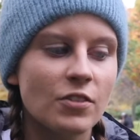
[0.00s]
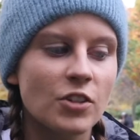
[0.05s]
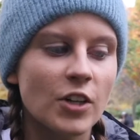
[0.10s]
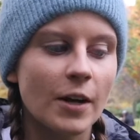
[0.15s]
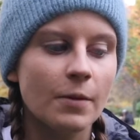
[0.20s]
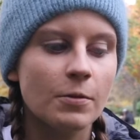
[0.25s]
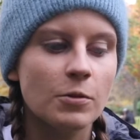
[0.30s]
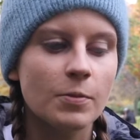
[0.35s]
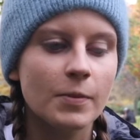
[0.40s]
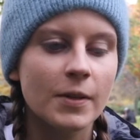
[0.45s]

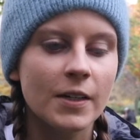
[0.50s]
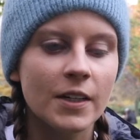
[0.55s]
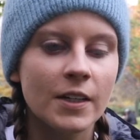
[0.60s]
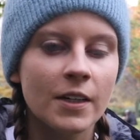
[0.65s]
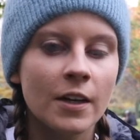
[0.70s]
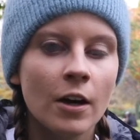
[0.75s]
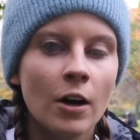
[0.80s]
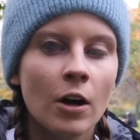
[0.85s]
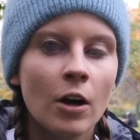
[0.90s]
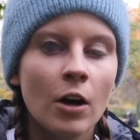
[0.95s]
shaped
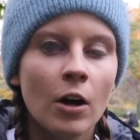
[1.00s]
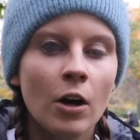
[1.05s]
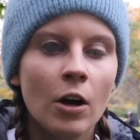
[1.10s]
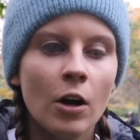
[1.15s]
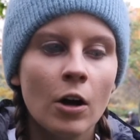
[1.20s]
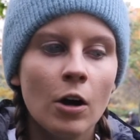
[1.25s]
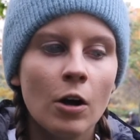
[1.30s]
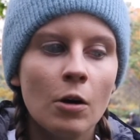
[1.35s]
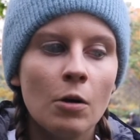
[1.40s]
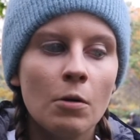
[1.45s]
me,
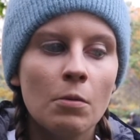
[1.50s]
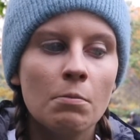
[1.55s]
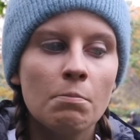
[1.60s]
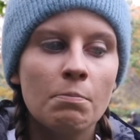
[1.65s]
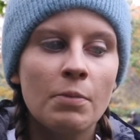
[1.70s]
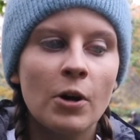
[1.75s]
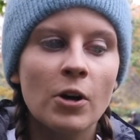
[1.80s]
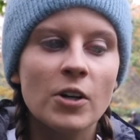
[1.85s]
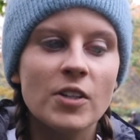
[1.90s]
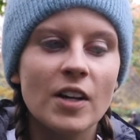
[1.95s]

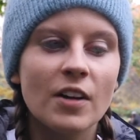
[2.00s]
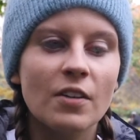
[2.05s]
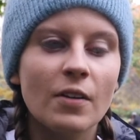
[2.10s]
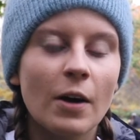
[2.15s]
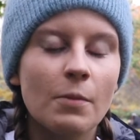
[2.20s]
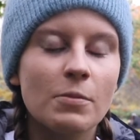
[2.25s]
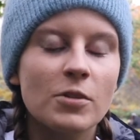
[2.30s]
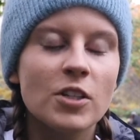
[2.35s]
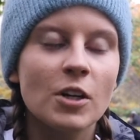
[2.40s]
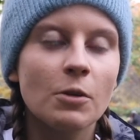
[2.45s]
because
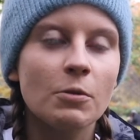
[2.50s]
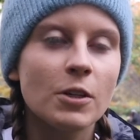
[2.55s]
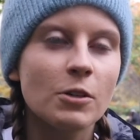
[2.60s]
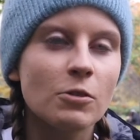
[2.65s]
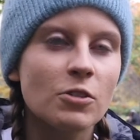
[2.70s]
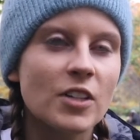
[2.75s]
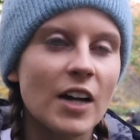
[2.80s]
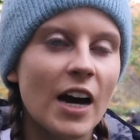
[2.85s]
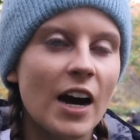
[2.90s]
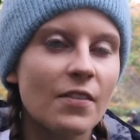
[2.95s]
I'm so
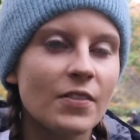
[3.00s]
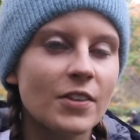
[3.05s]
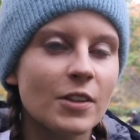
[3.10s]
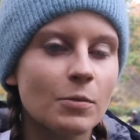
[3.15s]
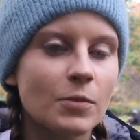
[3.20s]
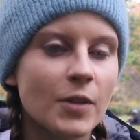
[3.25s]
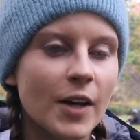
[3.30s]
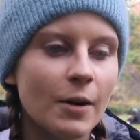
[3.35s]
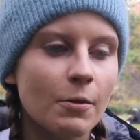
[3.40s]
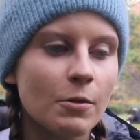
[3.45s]
used to having
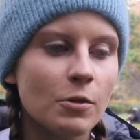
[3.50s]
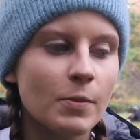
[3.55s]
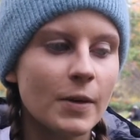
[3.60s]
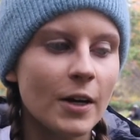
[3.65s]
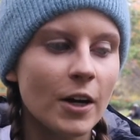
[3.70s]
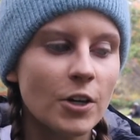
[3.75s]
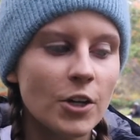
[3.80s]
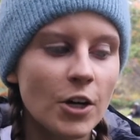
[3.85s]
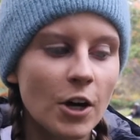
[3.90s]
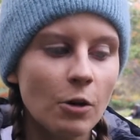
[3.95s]
them there with me.
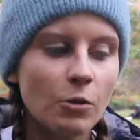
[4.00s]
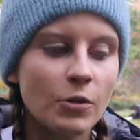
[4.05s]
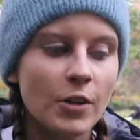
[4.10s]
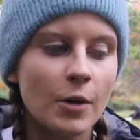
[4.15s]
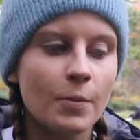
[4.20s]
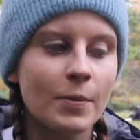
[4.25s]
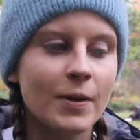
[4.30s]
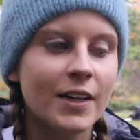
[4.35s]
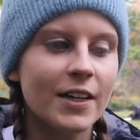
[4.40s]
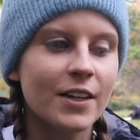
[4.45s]
I know
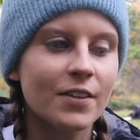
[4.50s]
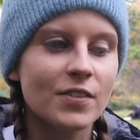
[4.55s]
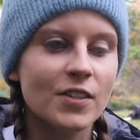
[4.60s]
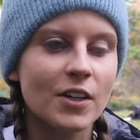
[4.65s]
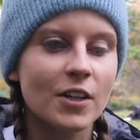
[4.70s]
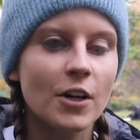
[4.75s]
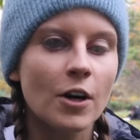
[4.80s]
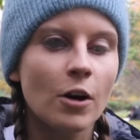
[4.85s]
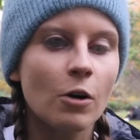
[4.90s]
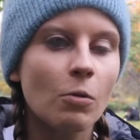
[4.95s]
their beliefs,
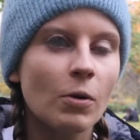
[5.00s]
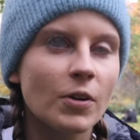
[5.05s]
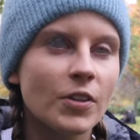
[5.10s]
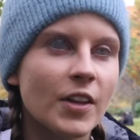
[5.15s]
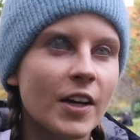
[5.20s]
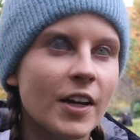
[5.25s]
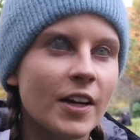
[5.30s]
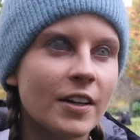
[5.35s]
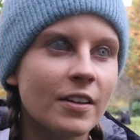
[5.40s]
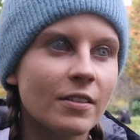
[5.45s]
I know what
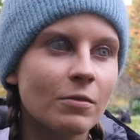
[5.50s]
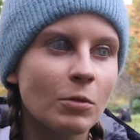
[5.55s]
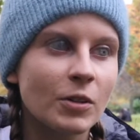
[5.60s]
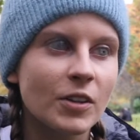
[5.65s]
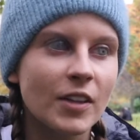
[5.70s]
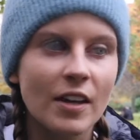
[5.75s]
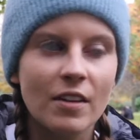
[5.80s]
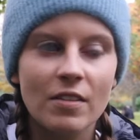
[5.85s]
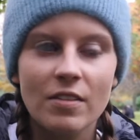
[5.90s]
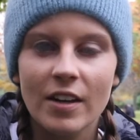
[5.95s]

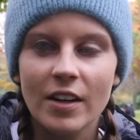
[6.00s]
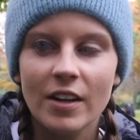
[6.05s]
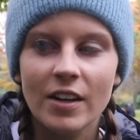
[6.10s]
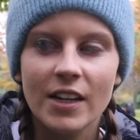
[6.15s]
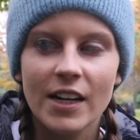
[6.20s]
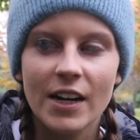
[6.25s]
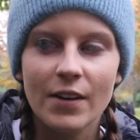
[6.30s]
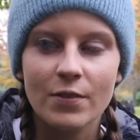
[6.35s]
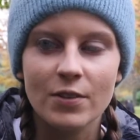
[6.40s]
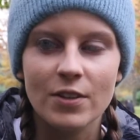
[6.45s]
they think
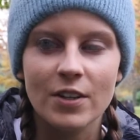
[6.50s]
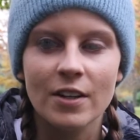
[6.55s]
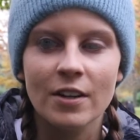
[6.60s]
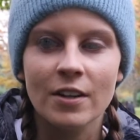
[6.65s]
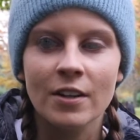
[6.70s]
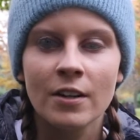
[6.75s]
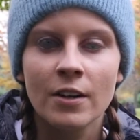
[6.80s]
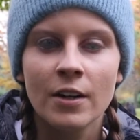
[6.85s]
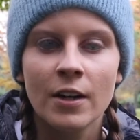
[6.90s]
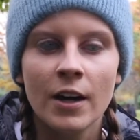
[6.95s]
and
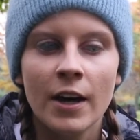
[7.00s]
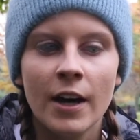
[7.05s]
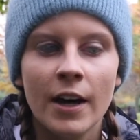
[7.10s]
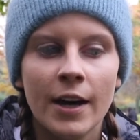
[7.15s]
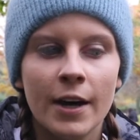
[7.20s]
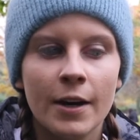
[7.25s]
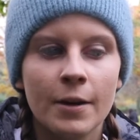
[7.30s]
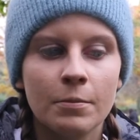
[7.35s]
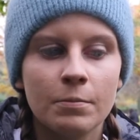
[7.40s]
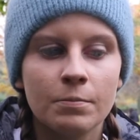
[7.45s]
everything,
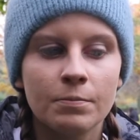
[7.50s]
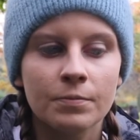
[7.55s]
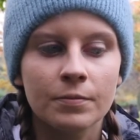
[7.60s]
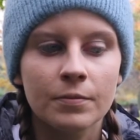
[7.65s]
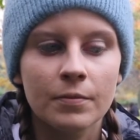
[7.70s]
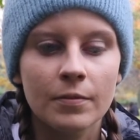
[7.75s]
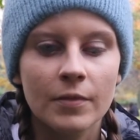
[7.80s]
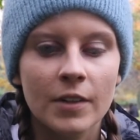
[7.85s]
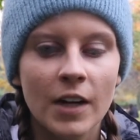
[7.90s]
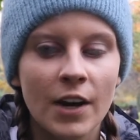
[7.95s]
and
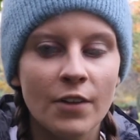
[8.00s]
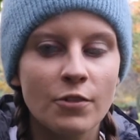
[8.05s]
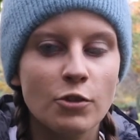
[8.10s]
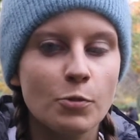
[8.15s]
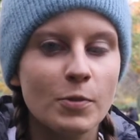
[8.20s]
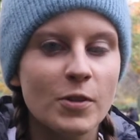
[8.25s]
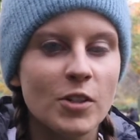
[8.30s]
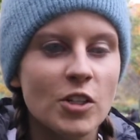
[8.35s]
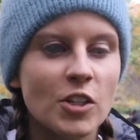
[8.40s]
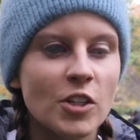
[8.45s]
I've
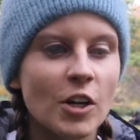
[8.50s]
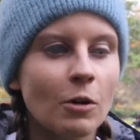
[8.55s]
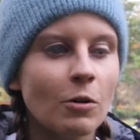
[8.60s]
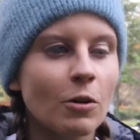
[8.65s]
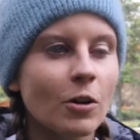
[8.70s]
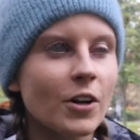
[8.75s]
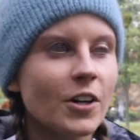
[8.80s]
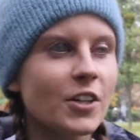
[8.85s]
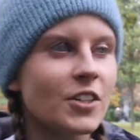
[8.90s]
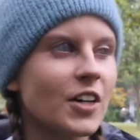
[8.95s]
just been so
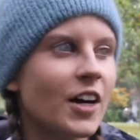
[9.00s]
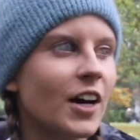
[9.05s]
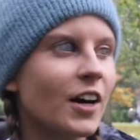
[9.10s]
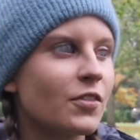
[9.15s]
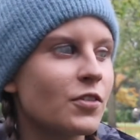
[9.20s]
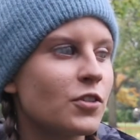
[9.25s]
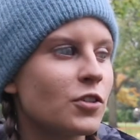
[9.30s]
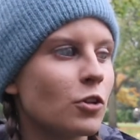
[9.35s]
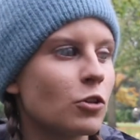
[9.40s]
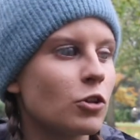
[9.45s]
lucky to
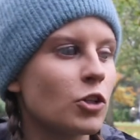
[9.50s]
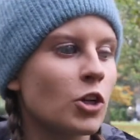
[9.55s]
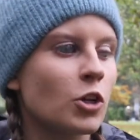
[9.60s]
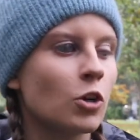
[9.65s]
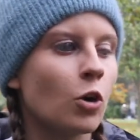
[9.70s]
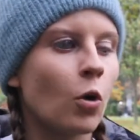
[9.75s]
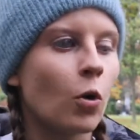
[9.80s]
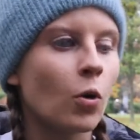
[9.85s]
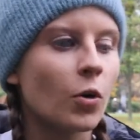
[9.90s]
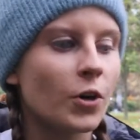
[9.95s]
have such a
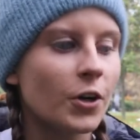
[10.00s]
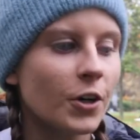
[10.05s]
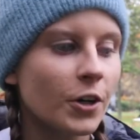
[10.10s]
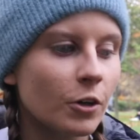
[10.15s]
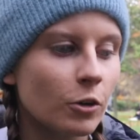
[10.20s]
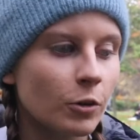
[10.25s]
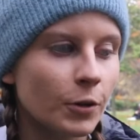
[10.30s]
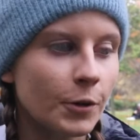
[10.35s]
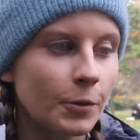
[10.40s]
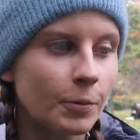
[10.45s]
core
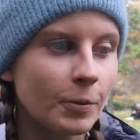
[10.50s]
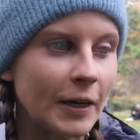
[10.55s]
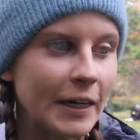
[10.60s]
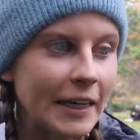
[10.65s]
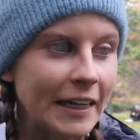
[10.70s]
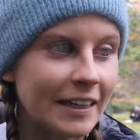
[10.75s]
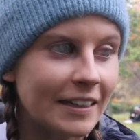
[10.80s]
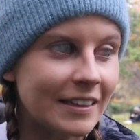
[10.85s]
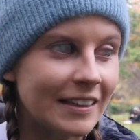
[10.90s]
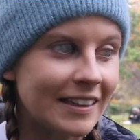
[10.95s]
group,
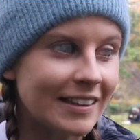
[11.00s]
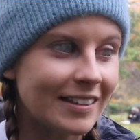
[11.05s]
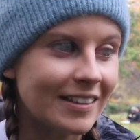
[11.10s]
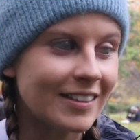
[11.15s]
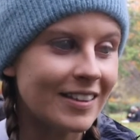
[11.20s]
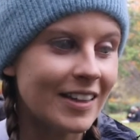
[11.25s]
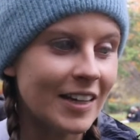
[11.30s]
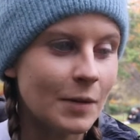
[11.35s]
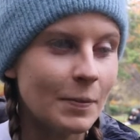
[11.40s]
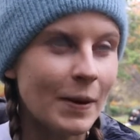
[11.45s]
like
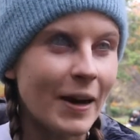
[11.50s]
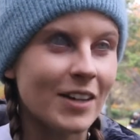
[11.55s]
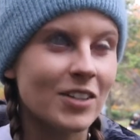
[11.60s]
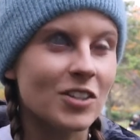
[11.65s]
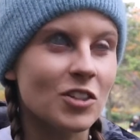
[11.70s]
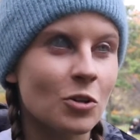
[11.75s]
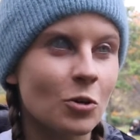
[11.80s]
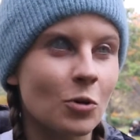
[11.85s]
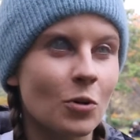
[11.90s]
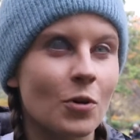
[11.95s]
the
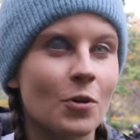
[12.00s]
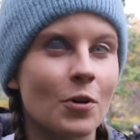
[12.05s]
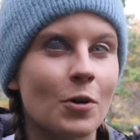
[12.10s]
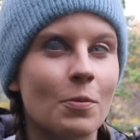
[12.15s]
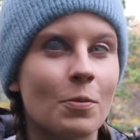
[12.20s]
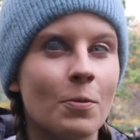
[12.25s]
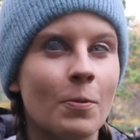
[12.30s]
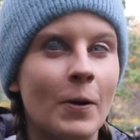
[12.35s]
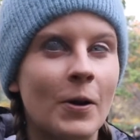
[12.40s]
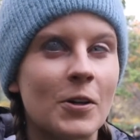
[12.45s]
best core
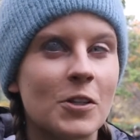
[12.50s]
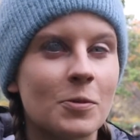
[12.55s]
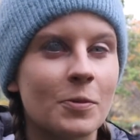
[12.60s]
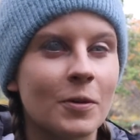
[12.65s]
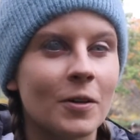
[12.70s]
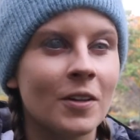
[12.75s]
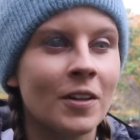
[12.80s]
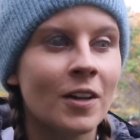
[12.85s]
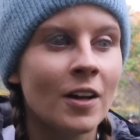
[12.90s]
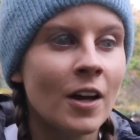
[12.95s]
group
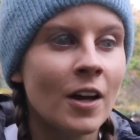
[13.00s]
possible.